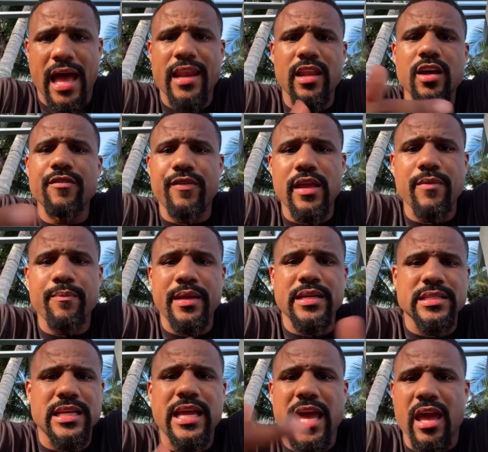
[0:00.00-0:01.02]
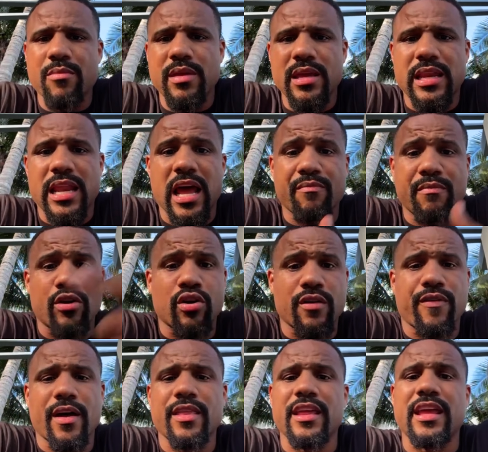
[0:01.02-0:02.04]
I love it because it gave me a life. My
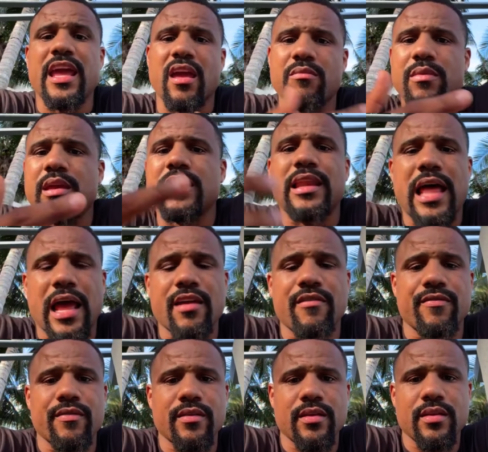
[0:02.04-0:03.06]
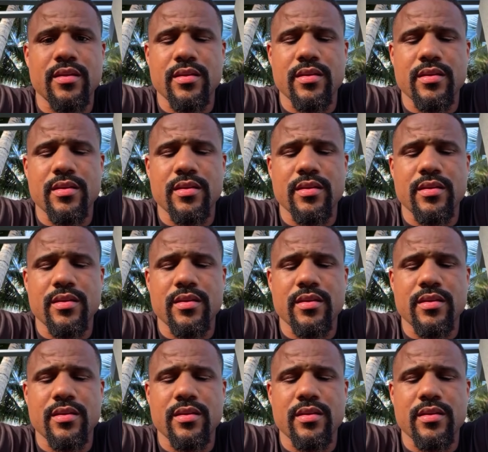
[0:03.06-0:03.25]
grandfather gave me a life.